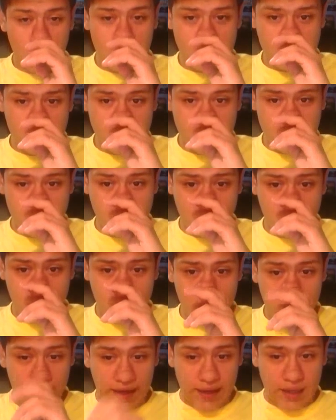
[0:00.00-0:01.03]
So
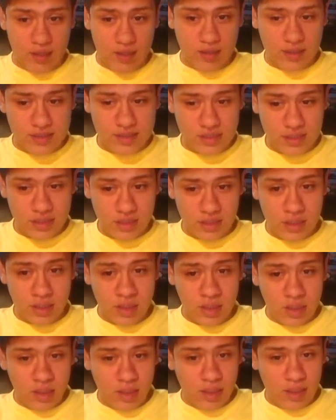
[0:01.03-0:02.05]
yeah, let's see.